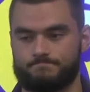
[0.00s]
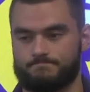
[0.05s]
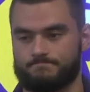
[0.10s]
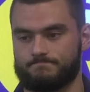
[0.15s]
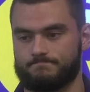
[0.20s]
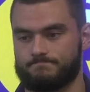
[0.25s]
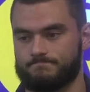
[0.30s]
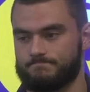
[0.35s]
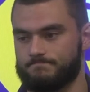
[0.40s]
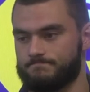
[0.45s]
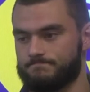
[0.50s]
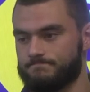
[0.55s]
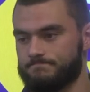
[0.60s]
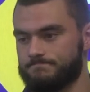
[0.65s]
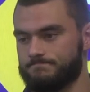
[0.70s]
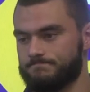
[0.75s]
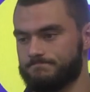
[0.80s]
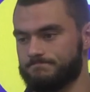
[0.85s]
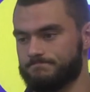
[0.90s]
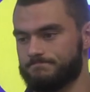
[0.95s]
How much more
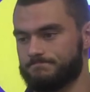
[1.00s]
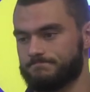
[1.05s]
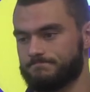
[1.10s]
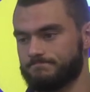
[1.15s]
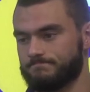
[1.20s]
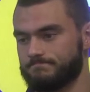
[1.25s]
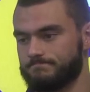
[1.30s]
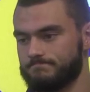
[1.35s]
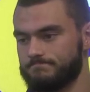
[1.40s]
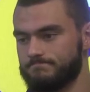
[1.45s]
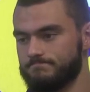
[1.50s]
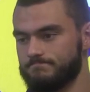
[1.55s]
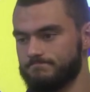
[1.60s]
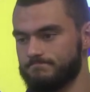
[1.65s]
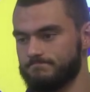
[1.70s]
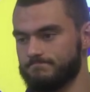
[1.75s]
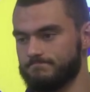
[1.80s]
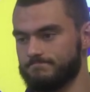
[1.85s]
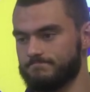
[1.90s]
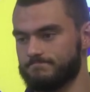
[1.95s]
comfortable are you
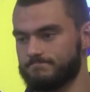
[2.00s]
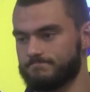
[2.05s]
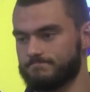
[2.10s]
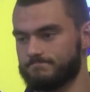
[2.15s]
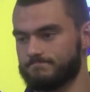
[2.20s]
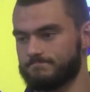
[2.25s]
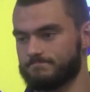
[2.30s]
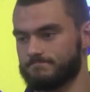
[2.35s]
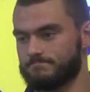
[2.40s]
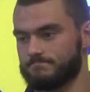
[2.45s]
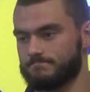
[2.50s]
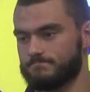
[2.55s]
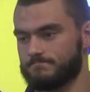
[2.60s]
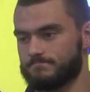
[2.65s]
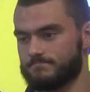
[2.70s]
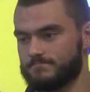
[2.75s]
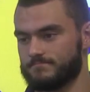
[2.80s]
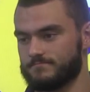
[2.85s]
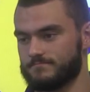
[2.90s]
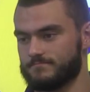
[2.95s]
right now as, as
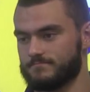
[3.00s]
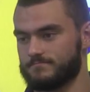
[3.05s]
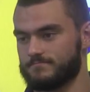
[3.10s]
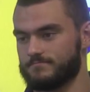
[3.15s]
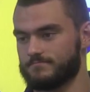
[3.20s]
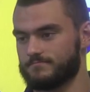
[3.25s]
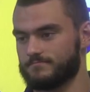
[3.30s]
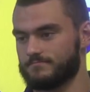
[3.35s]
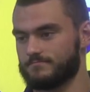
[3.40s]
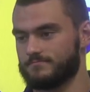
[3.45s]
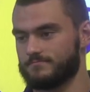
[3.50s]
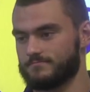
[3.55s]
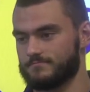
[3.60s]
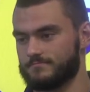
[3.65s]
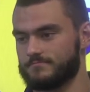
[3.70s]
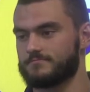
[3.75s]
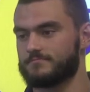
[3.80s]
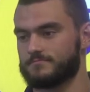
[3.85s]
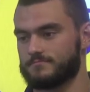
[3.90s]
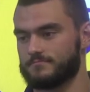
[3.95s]
quarterback compared to where you
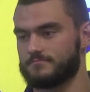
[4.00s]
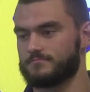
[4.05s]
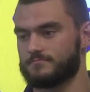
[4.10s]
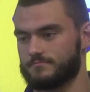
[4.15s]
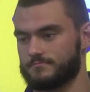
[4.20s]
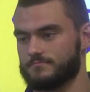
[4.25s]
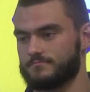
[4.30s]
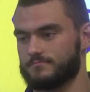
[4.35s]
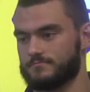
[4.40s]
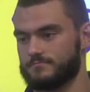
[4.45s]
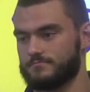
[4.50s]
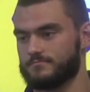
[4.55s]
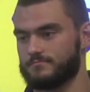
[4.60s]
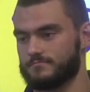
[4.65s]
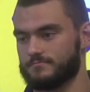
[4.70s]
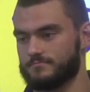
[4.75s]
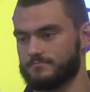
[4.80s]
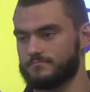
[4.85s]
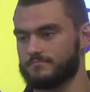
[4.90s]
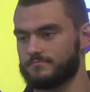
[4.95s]
were for your first
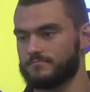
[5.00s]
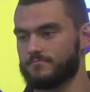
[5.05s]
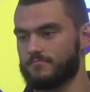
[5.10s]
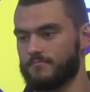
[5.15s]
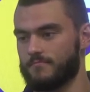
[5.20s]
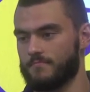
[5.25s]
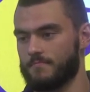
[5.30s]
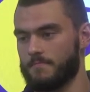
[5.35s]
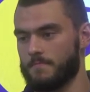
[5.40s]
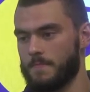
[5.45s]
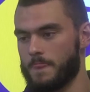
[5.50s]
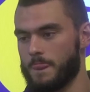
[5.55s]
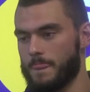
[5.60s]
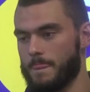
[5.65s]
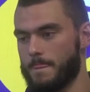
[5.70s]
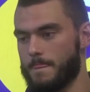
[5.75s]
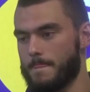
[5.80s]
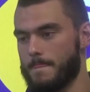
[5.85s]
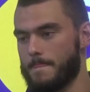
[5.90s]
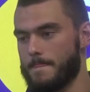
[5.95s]
start? I mean, mm -hmm. how
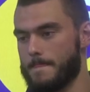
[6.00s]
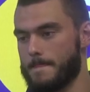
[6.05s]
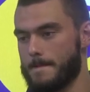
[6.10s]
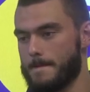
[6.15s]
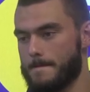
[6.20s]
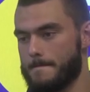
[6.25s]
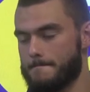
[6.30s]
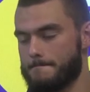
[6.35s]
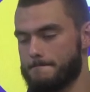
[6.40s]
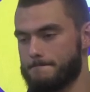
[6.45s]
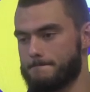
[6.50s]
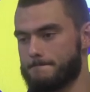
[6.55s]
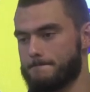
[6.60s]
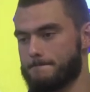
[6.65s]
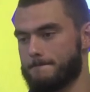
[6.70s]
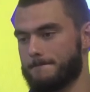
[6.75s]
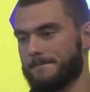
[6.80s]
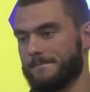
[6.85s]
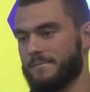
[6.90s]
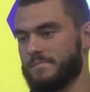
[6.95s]
much how much
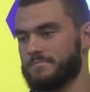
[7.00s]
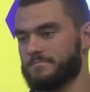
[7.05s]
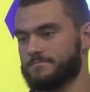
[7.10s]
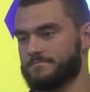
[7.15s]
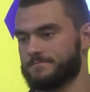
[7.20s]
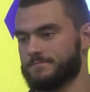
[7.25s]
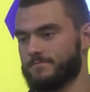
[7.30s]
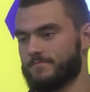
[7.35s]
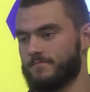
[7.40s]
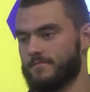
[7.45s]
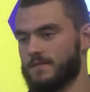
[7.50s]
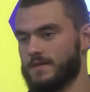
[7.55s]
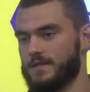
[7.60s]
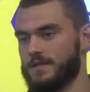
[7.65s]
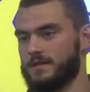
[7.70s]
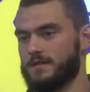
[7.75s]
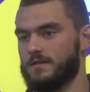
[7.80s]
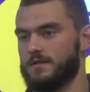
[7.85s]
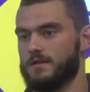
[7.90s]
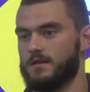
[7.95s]
farther along do you think
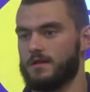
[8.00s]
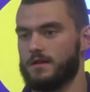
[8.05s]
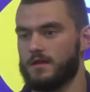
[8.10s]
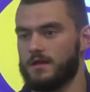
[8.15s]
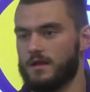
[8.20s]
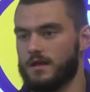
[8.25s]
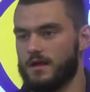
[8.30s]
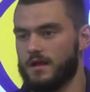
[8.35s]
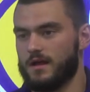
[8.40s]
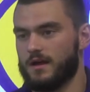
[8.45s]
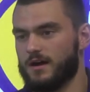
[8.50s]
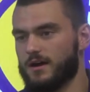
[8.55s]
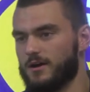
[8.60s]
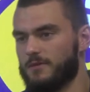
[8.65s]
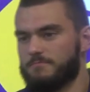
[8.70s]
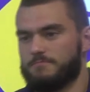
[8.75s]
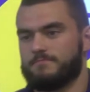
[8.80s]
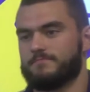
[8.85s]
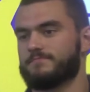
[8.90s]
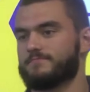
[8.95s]
you are?
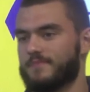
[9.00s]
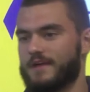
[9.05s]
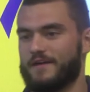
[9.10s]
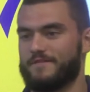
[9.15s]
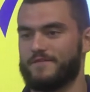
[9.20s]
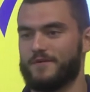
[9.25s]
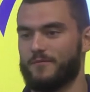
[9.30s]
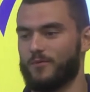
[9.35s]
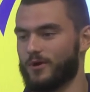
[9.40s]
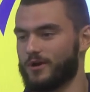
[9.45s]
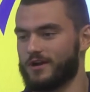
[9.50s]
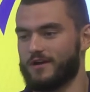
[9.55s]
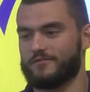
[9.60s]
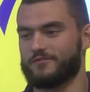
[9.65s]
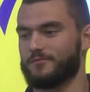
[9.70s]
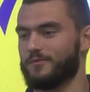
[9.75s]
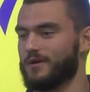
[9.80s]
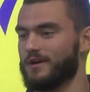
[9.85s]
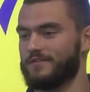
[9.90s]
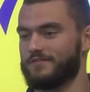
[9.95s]
Um, I feel more
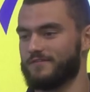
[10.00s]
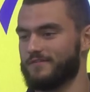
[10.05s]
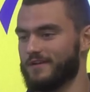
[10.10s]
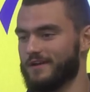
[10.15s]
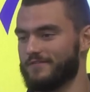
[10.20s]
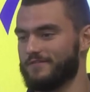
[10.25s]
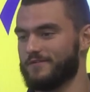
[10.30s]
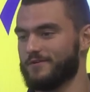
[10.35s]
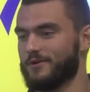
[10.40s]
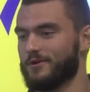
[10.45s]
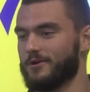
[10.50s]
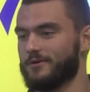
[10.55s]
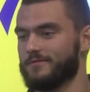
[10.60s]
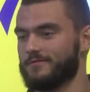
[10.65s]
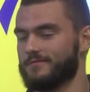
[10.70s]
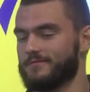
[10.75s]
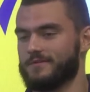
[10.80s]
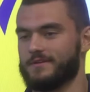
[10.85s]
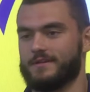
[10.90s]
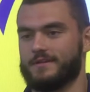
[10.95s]
comfortable. I, I feel,
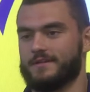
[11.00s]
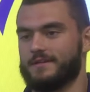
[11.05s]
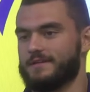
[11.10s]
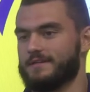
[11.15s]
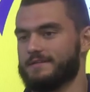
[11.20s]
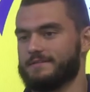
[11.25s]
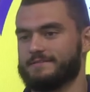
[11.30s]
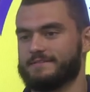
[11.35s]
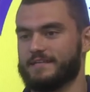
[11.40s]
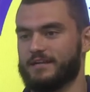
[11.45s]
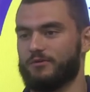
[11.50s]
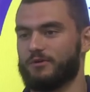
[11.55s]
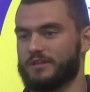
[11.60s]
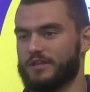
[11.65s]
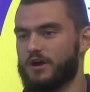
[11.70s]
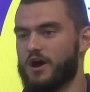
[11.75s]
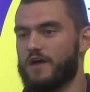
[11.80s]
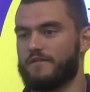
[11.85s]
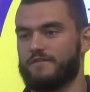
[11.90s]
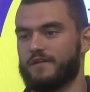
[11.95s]
you know,
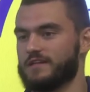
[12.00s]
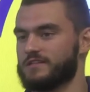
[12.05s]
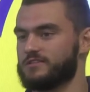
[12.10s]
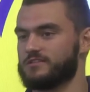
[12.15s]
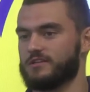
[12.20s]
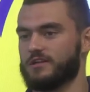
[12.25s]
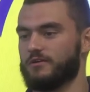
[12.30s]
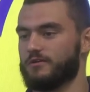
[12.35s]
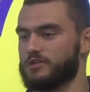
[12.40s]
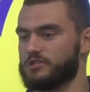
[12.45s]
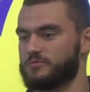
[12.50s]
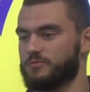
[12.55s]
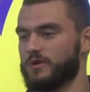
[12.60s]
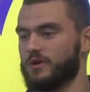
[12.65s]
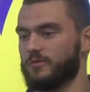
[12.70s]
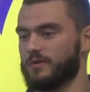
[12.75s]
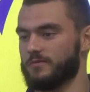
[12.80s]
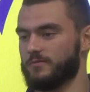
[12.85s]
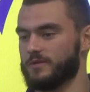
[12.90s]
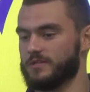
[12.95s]
with the offense, you know, in the
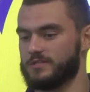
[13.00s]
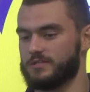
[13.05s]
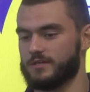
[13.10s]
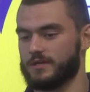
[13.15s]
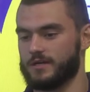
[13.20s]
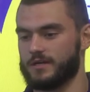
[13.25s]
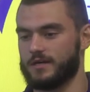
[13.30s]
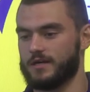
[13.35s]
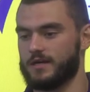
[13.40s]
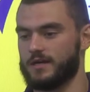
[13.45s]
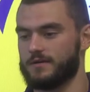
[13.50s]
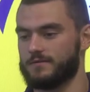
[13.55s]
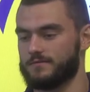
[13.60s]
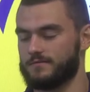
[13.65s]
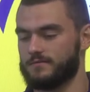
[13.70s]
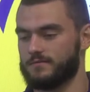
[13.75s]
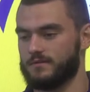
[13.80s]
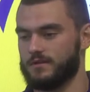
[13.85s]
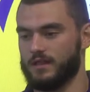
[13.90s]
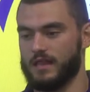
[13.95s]
spring we, we took uh,
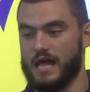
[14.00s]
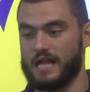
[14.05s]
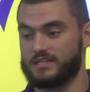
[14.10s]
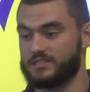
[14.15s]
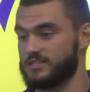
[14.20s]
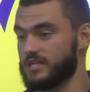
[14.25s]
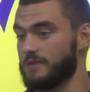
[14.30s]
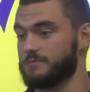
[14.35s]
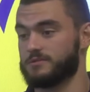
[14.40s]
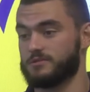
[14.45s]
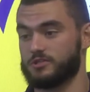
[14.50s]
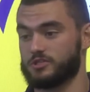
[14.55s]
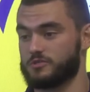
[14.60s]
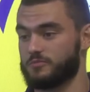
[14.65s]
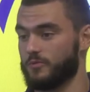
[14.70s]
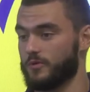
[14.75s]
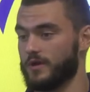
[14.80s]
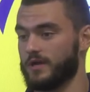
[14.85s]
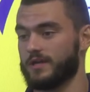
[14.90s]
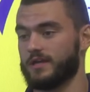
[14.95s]
a lot of steps in the
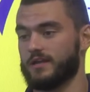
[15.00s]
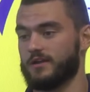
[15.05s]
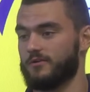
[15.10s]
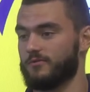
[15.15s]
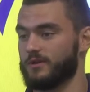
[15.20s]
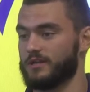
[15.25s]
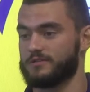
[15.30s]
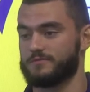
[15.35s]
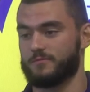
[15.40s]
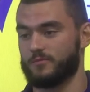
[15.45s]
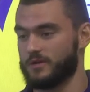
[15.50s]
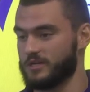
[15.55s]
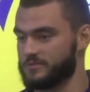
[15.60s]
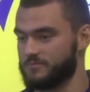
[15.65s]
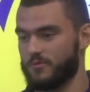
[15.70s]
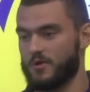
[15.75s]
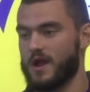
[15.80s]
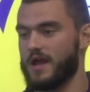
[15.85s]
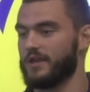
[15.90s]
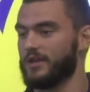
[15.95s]
spring. You know, when it's when
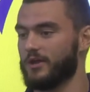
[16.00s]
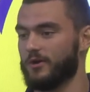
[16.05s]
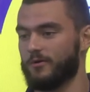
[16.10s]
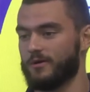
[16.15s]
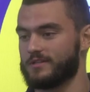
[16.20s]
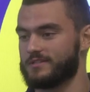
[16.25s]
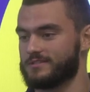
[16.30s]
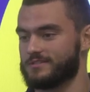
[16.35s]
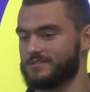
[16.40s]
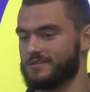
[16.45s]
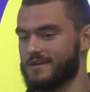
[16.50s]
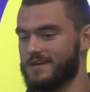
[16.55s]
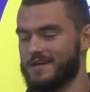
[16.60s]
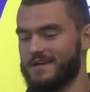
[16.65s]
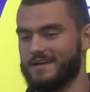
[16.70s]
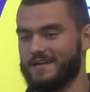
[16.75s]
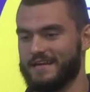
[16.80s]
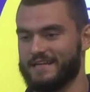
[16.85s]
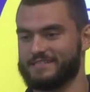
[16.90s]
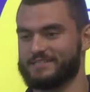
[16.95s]
it's brand new, it's
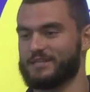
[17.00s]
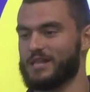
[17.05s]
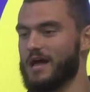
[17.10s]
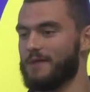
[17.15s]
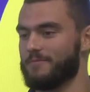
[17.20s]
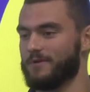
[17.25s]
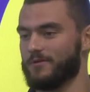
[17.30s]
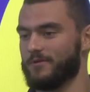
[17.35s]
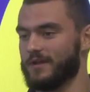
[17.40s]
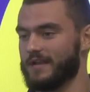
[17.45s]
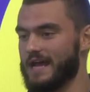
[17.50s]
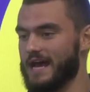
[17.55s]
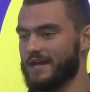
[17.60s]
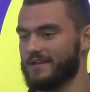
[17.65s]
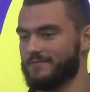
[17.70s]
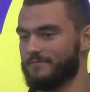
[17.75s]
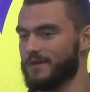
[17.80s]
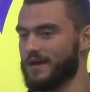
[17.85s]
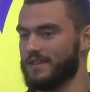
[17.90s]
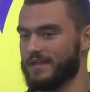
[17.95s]
it's sloppy and
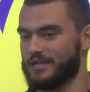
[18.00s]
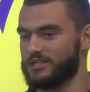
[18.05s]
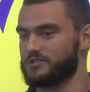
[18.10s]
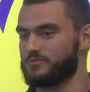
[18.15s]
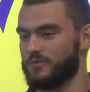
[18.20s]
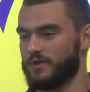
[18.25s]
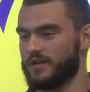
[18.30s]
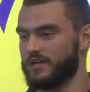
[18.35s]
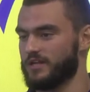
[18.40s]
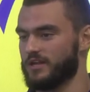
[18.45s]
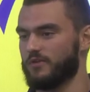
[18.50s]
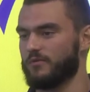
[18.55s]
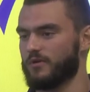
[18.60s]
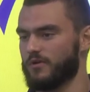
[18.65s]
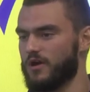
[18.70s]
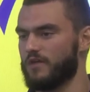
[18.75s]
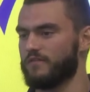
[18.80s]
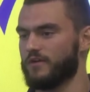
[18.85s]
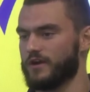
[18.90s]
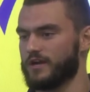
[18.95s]
whatnot. And by the end of spring, you know, we
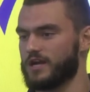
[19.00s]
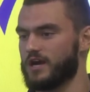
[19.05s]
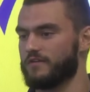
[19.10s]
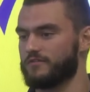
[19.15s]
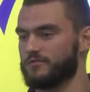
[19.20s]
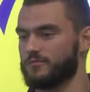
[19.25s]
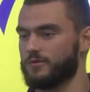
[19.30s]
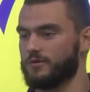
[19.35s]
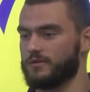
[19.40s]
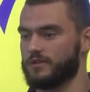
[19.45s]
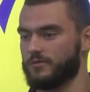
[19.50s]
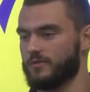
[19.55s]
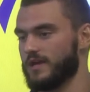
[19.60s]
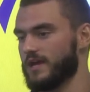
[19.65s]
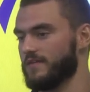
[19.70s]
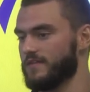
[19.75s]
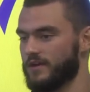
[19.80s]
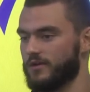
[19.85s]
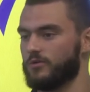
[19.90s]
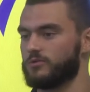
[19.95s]
were all very comfortable, and then we
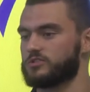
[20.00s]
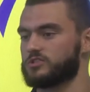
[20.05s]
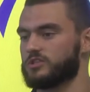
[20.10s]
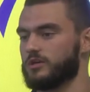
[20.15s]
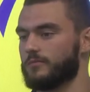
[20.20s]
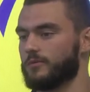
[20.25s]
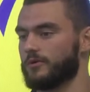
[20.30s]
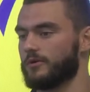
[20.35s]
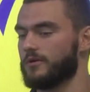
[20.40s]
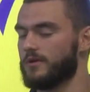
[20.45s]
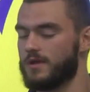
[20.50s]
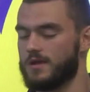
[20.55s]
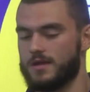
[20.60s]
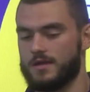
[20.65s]
had the whole summer.